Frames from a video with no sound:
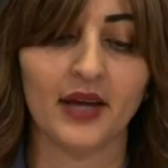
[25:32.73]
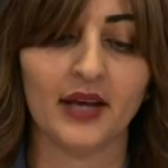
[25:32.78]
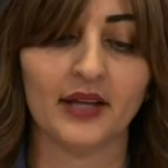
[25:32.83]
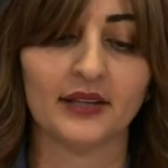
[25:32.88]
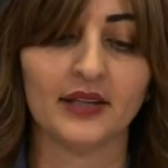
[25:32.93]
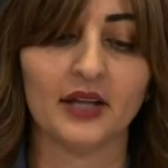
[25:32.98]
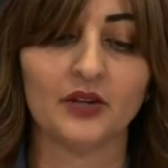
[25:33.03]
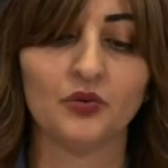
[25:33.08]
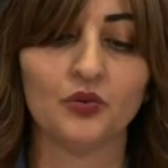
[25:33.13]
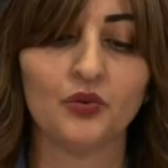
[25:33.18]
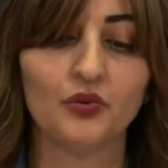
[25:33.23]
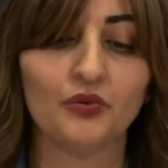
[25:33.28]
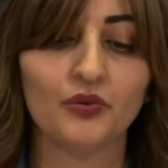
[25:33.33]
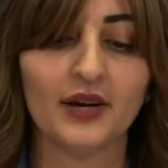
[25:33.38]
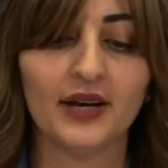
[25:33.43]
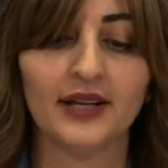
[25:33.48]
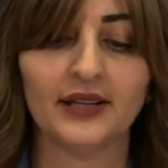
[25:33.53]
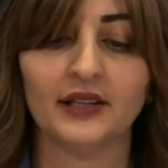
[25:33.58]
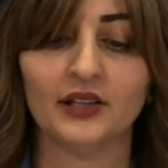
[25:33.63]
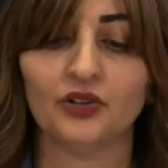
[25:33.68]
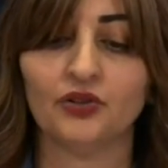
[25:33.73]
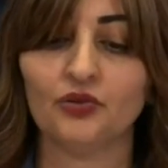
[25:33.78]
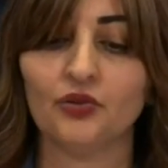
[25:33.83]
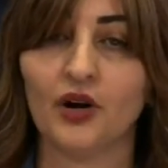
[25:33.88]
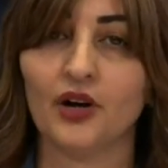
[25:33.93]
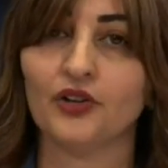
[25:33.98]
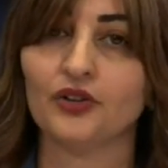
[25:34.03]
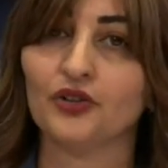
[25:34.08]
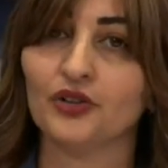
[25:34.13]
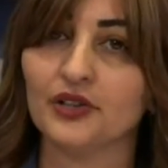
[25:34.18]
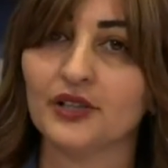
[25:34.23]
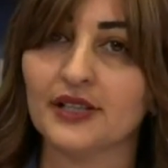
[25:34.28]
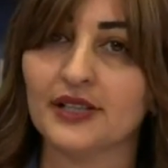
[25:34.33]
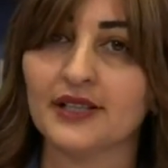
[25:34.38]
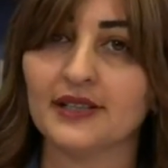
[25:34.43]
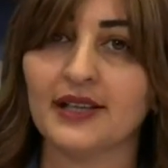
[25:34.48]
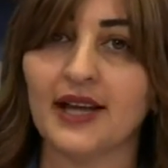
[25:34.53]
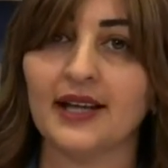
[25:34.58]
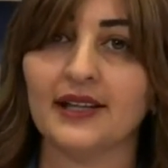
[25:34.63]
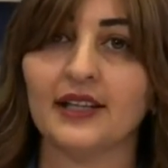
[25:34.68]
that we really need to
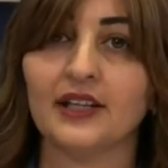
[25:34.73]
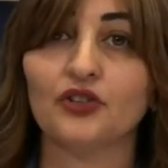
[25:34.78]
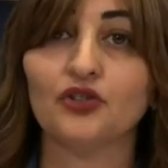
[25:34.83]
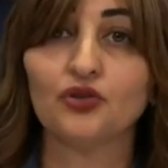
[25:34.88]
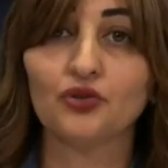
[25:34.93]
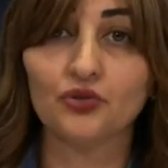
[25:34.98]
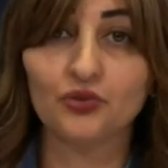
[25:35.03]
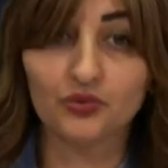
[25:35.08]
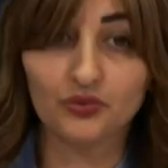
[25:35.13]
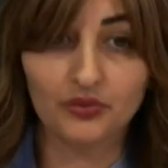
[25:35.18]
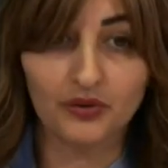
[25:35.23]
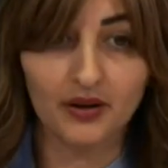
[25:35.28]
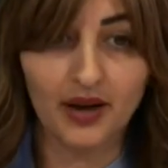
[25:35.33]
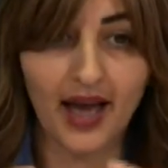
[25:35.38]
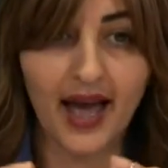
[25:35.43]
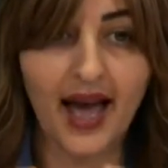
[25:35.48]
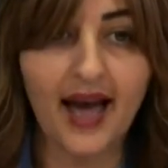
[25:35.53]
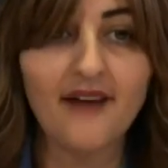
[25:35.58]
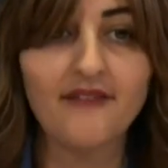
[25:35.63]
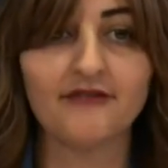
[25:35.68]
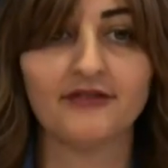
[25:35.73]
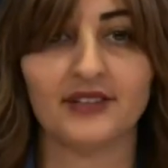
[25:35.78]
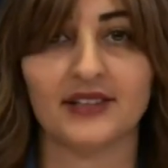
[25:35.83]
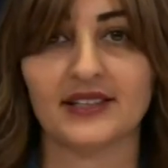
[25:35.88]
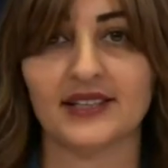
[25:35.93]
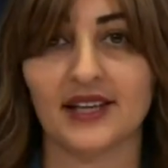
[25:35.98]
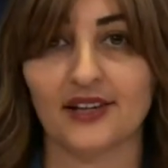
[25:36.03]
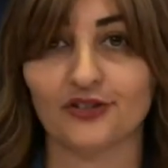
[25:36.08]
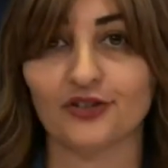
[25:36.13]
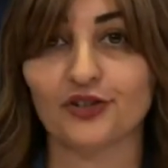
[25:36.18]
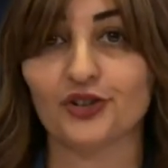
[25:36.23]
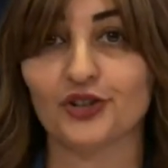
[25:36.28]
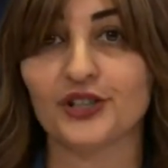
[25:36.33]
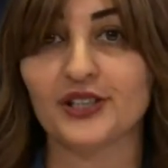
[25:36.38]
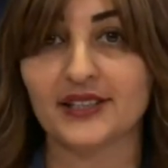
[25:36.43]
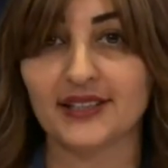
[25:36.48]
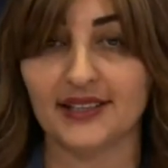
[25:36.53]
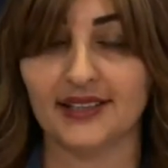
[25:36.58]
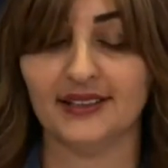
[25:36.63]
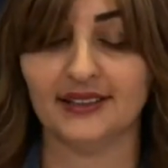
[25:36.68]
understand and to have this
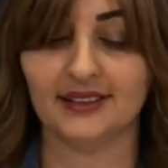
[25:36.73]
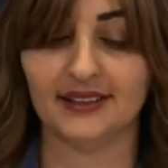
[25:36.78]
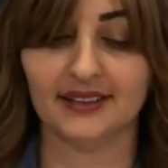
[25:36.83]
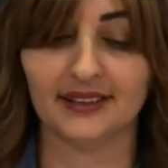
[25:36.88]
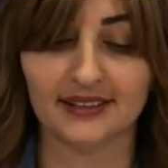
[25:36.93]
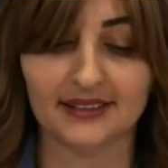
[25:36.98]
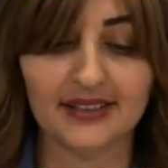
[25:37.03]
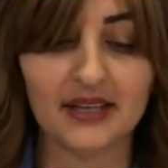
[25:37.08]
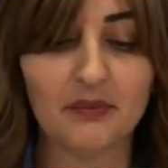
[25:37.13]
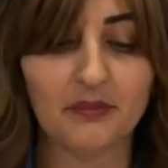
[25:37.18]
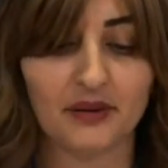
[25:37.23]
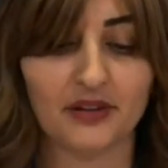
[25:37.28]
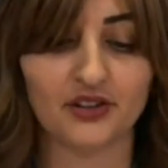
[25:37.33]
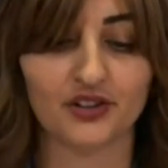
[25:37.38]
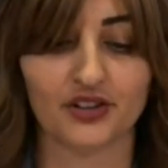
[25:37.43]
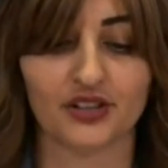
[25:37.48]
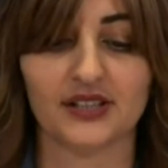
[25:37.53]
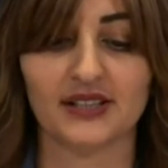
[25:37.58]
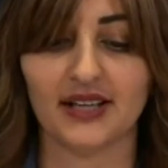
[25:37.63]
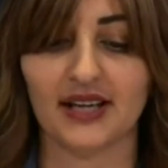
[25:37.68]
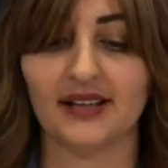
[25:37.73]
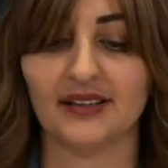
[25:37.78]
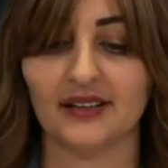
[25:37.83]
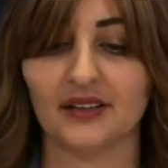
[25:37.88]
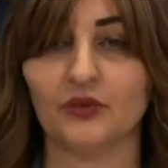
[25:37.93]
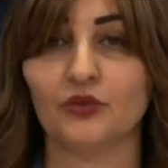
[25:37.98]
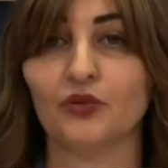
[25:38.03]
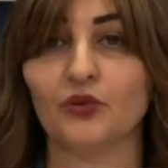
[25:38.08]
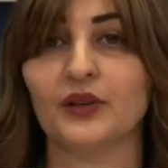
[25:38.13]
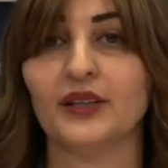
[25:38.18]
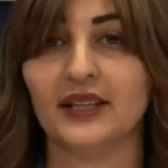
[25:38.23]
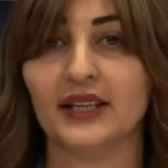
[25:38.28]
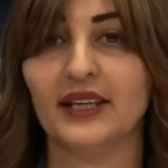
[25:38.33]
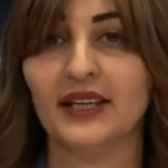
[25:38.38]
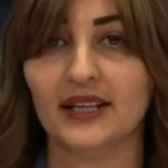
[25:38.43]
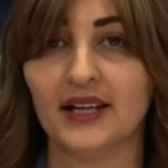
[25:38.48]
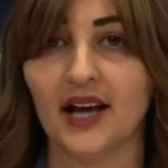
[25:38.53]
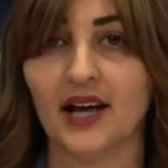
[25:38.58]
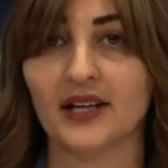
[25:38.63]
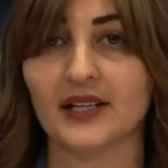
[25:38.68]
understanding, deep understanding
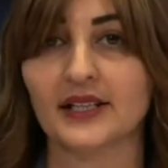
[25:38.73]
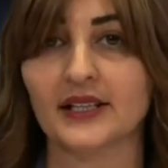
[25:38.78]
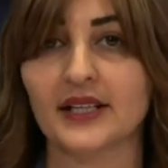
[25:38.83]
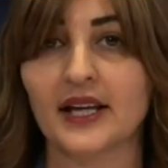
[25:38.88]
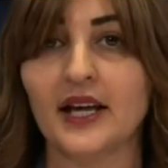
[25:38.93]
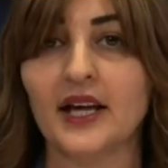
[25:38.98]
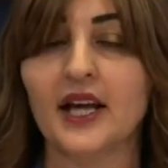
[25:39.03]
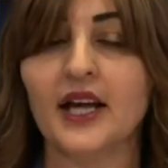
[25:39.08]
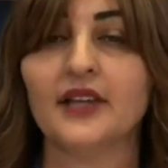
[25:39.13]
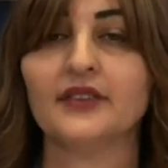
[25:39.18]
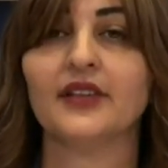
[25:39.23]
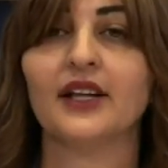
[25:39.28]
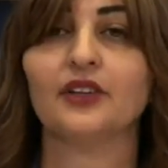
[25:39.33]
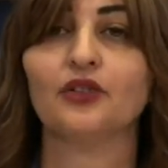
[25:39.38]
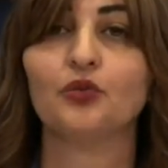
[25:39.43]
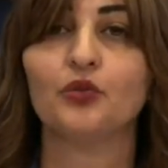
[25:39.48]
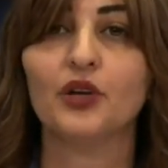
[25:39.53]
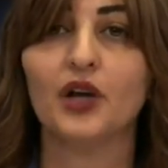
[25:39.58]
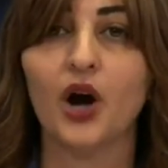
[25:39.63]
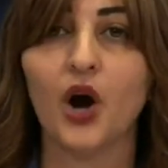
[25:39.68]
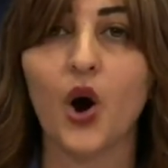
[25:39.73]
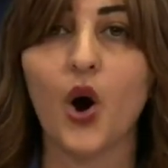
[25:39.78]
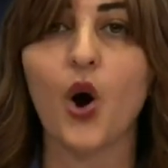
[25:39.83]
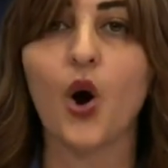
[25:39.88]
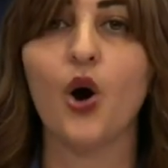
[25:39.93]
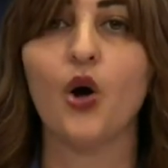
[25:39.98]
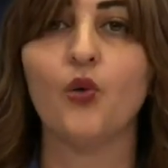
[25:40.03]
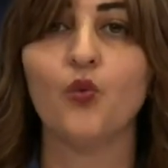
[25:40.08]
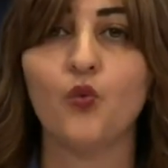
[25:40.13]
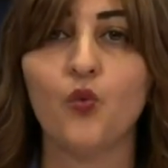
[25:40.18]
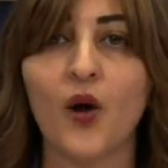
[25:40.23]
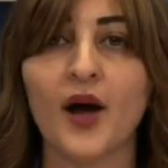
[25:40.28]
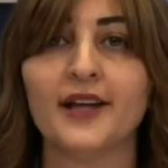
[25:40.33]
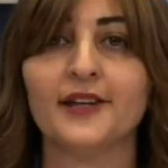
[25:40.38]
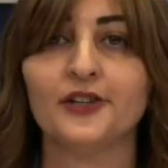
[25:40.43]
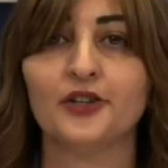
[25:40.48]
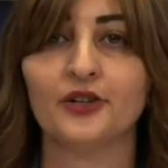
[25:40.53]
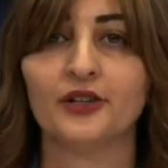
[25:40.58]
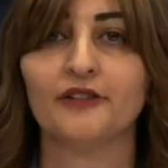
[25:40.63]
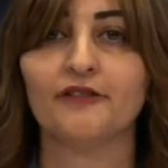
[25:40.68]
within us, that we are all one
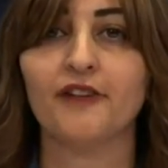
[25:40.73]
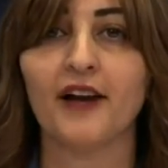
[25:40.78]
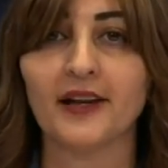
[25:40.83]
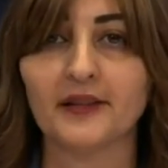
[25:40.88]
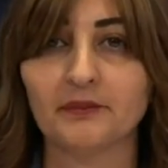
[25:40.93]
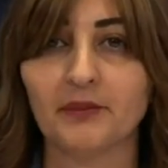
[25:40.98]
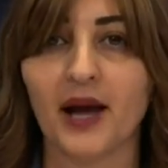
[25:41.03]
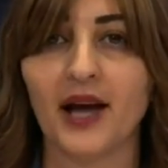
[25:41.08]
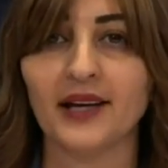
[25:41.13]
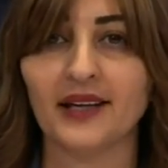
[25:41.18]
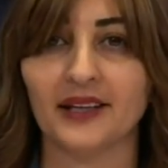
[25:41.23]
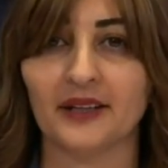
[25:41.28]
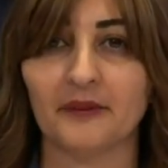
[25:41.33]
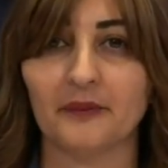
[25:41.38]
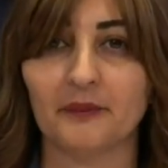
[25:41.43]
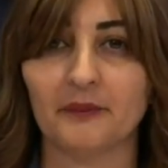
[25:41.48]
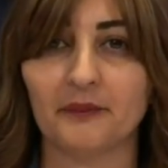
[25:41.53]
unified body.